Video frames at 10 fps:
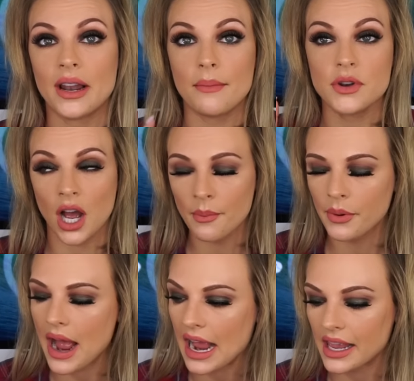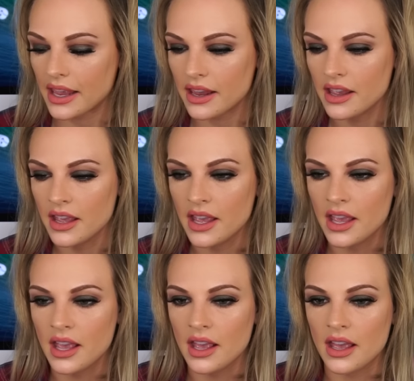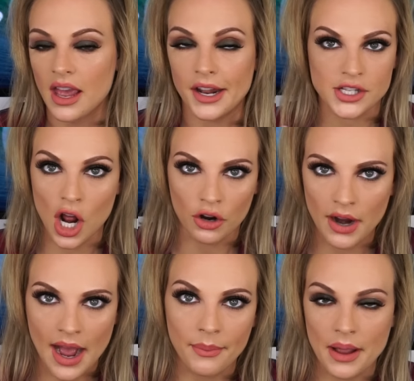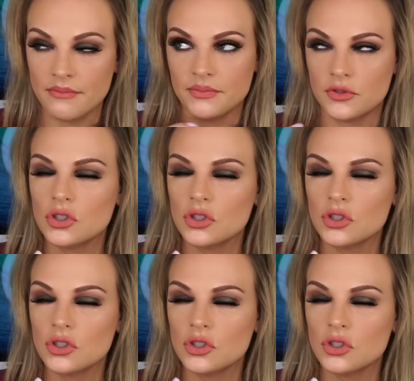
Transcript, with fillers: and I'm not bragging and it's not crap, I'm